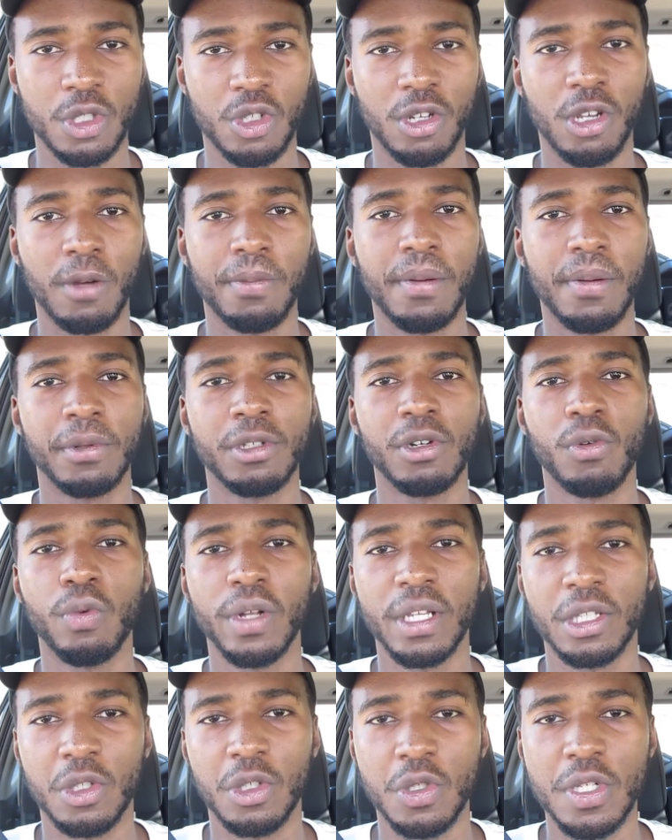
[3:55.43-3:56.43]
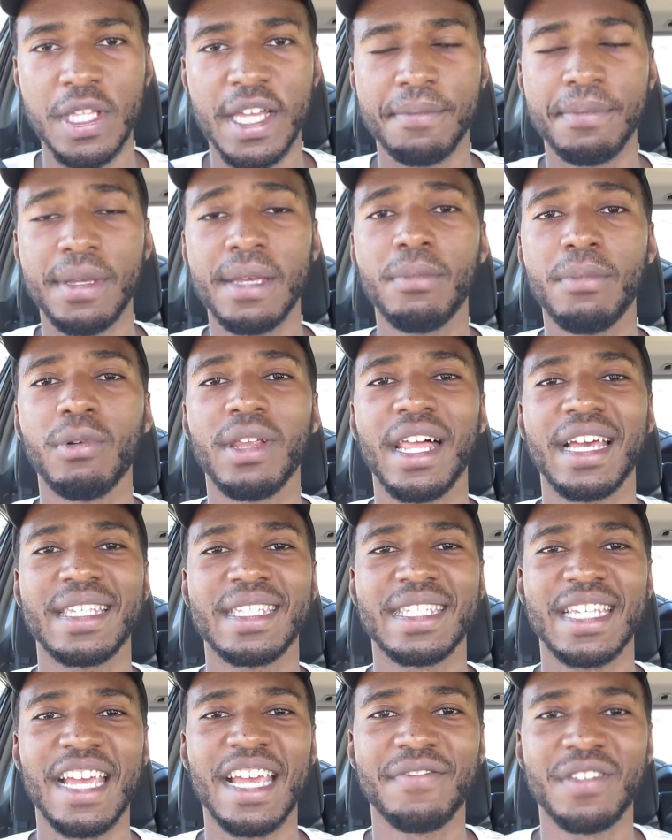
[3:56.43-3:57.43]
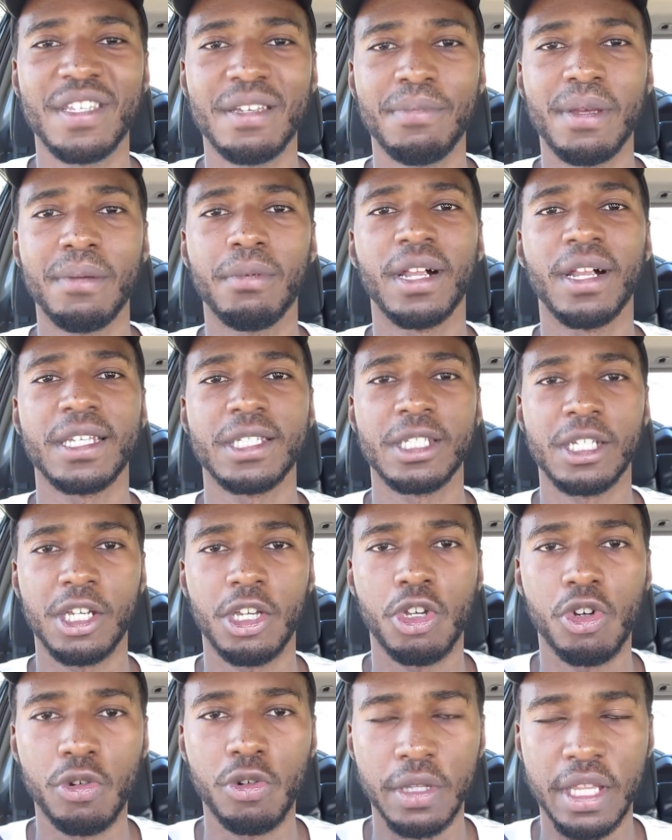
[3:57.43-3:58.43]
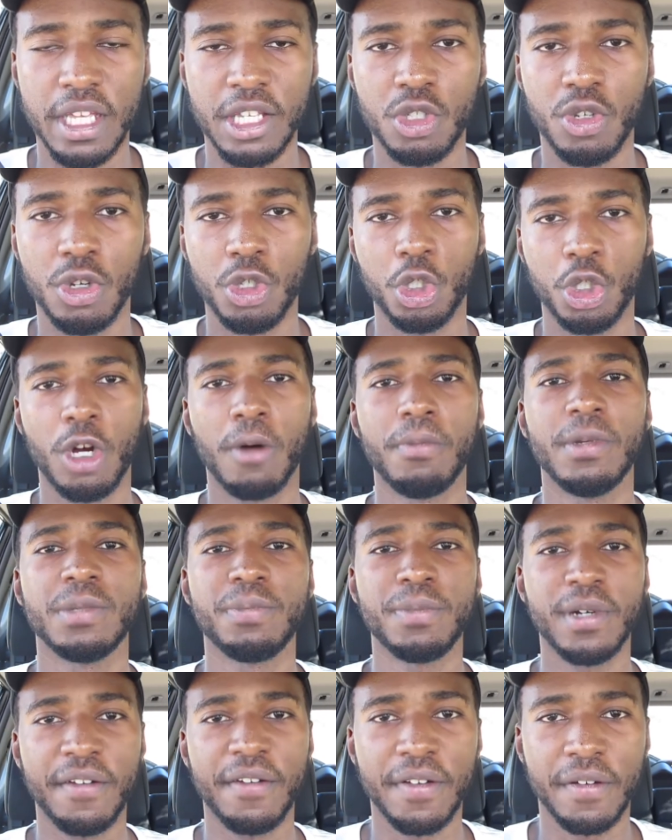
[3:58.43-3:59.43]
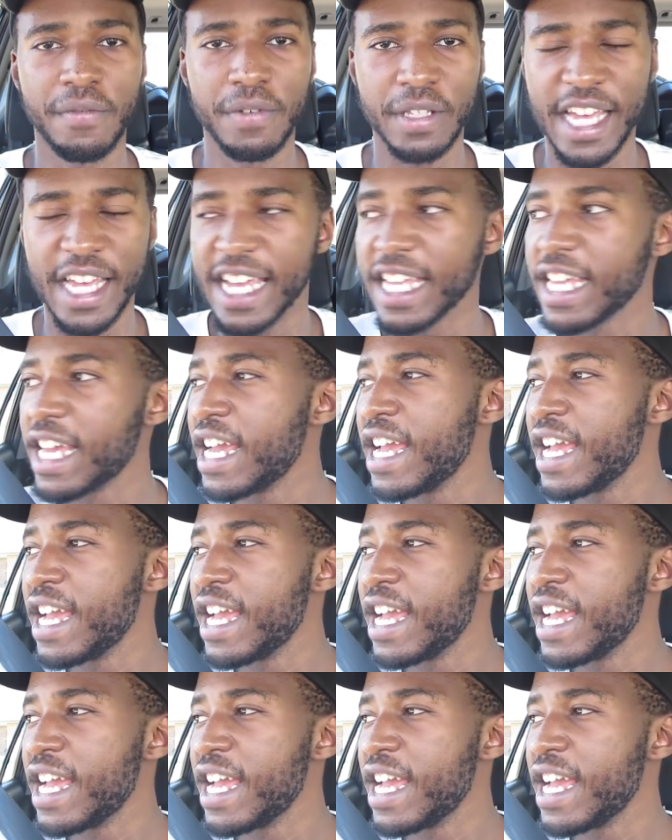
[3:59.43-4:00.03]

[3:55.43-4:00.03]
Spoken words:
So a lot of people are not willing to do that. People like safety. People like security. So a job is perfect for that.